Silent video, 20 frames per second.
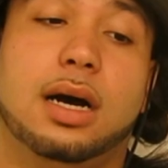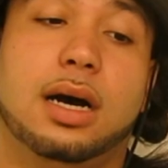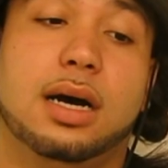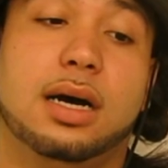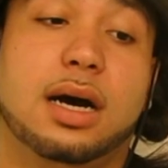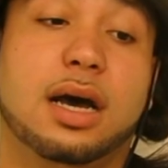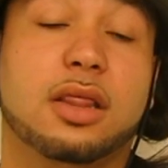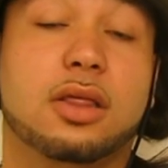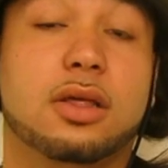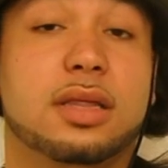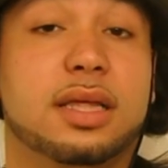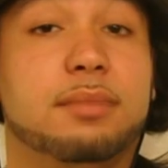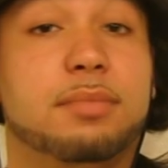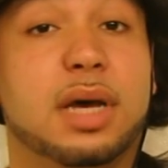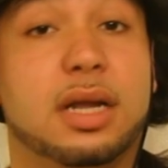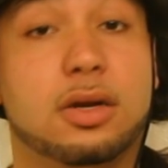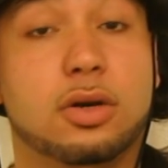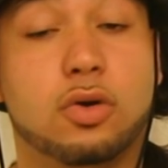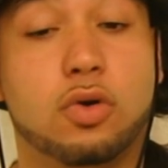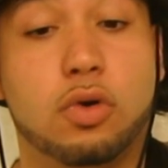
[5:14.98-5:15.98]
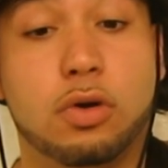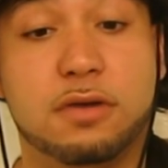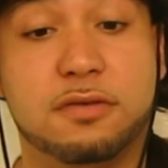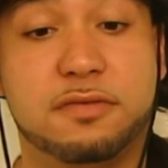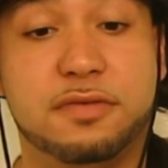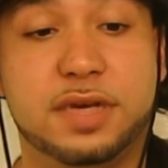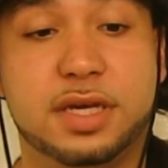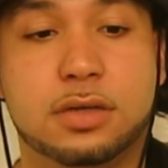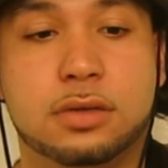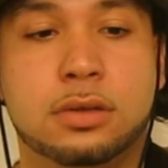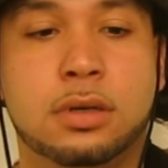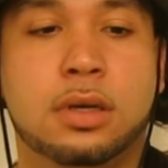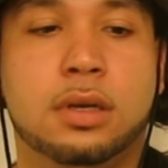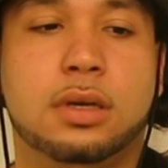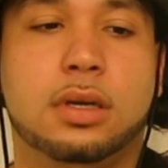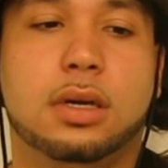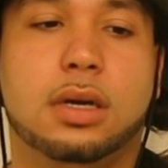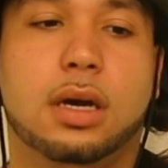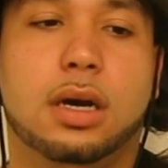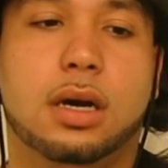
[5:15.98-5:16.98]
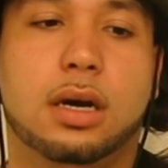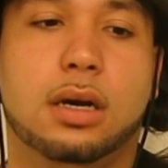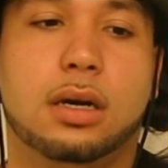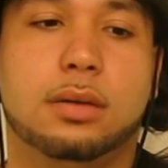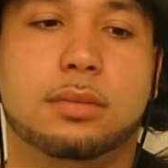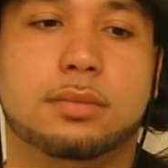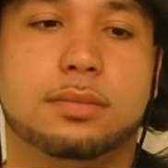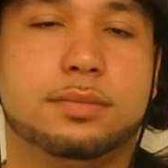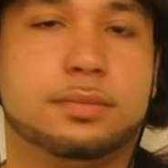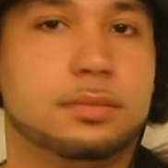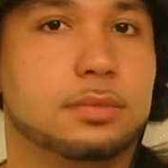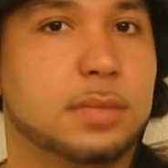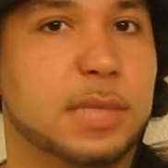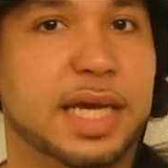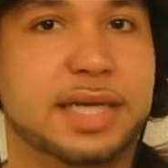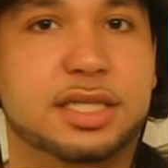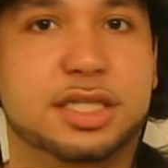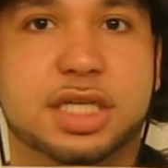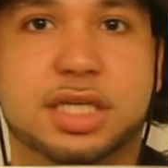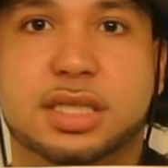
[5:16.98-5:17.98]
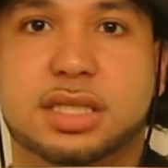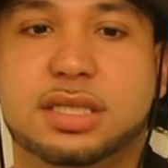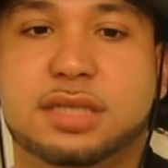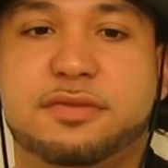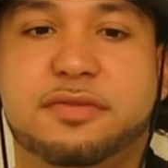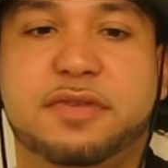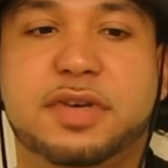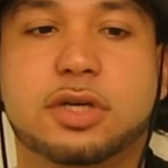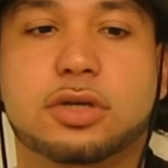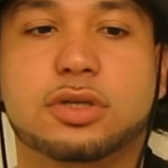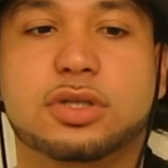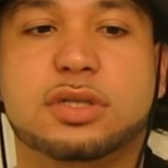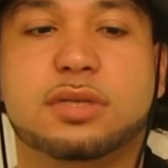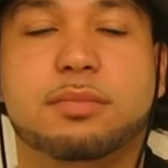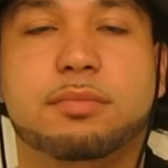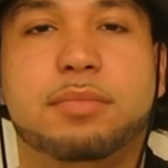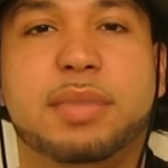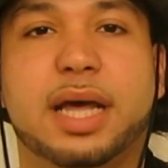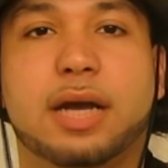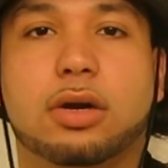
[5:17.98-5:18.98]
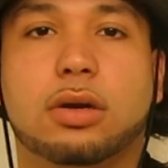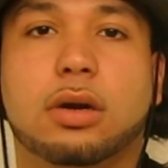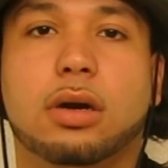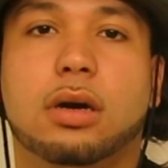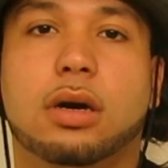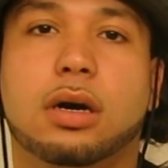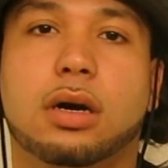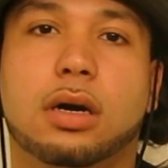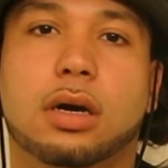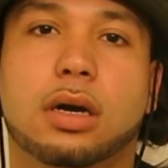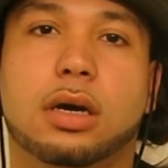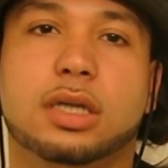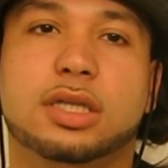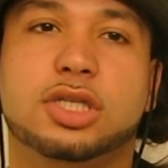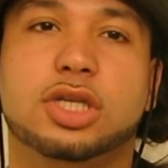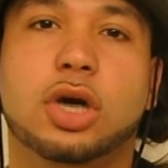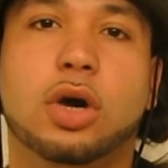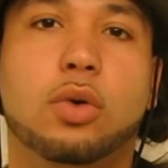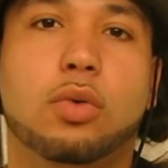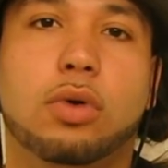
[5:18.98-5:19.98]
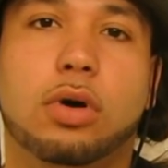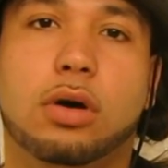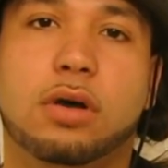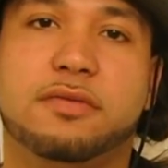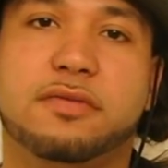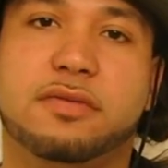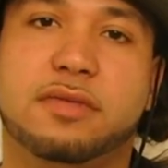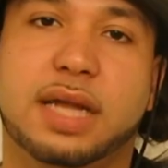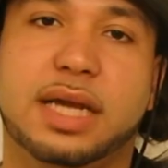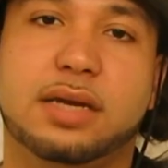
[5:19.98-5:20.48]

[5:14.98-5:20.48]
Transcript: Other than better court feel, it just feels better on toe off.